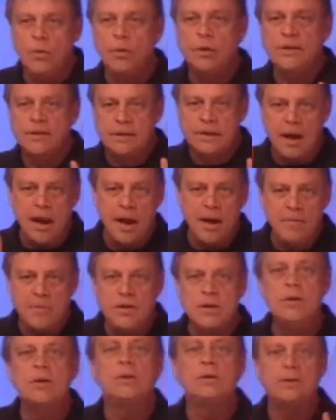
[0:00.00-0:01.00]
it's time
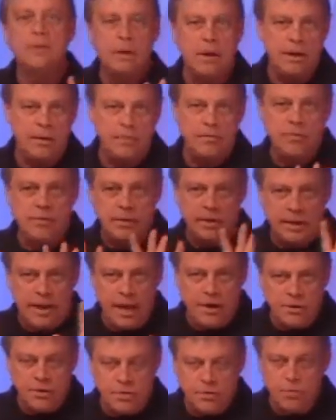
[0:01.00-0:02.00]
to
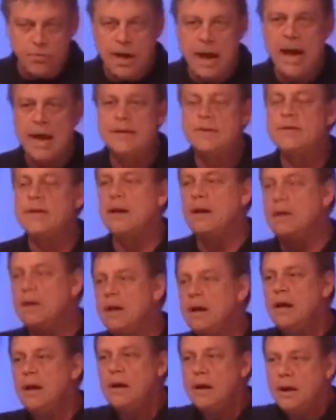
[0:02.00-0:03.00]
let her rest,
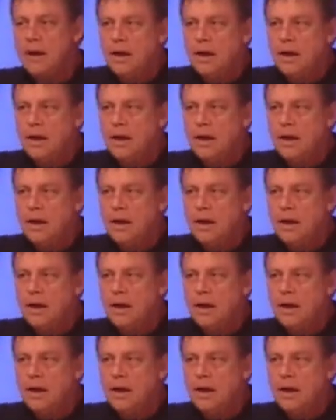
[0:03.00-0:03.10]
and